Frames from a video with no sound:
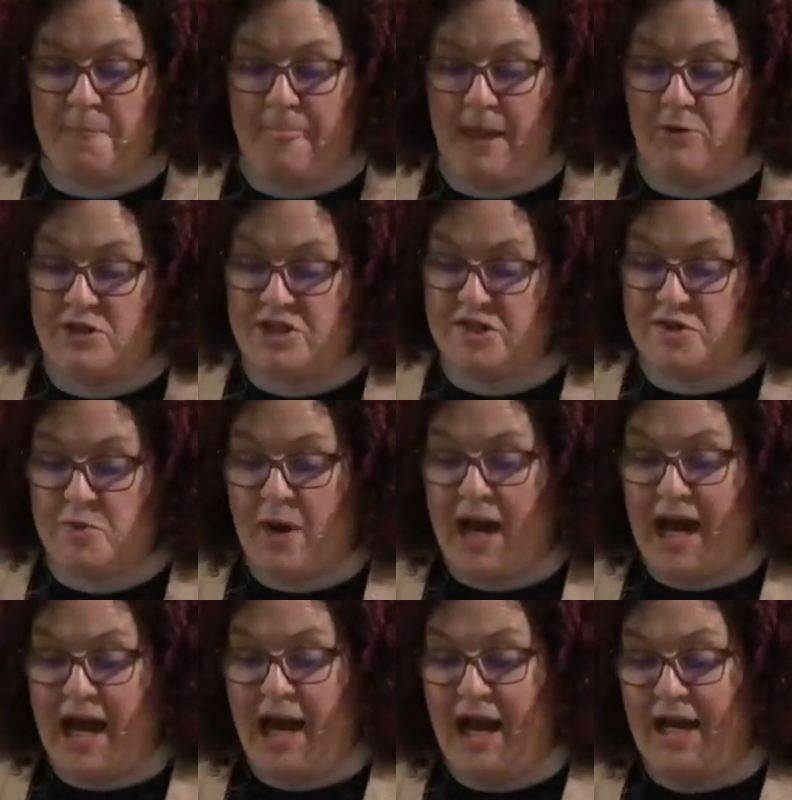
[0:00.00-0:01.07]
which is
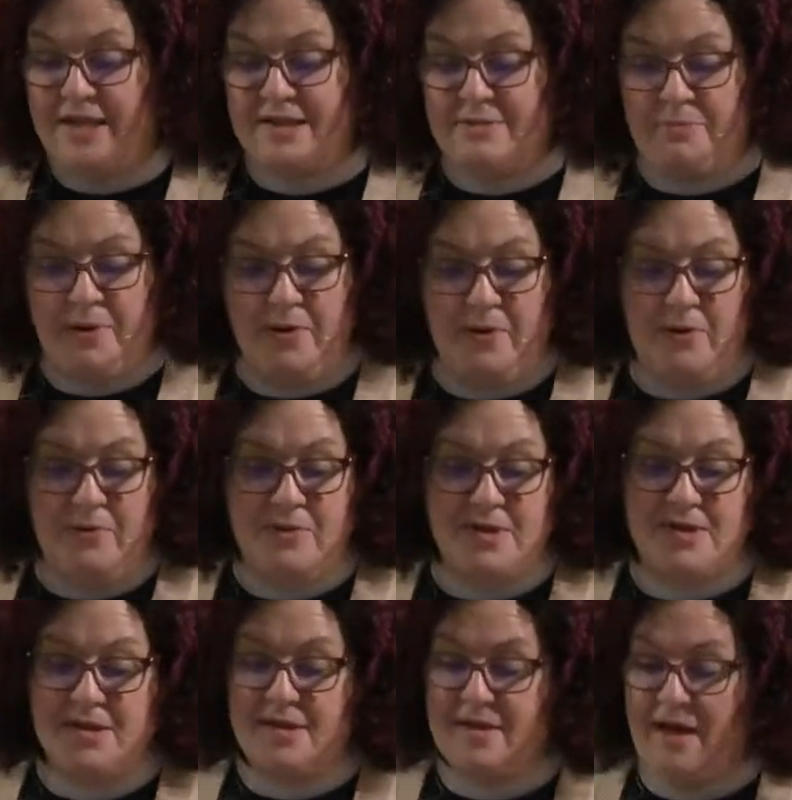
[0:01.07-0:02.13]
why I
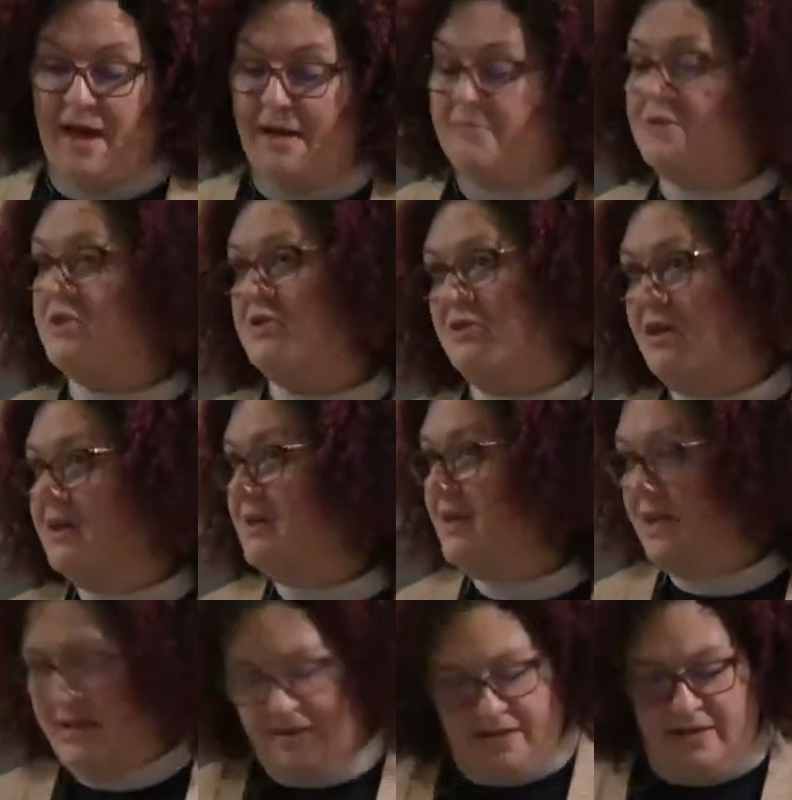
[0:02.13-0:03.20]
suppose I'm
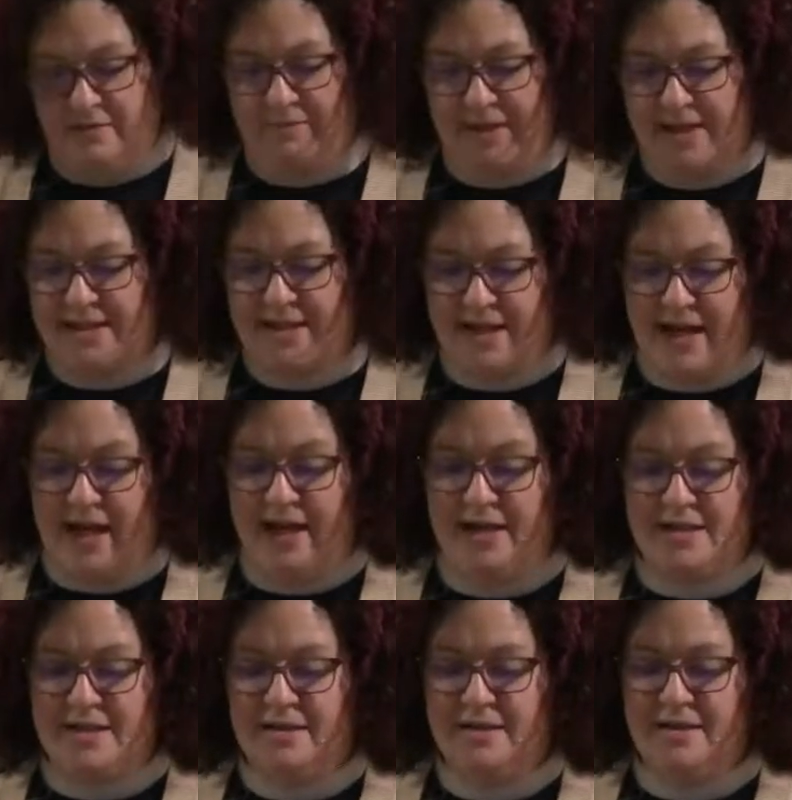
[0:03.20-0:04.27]
struggling a little bit tonight.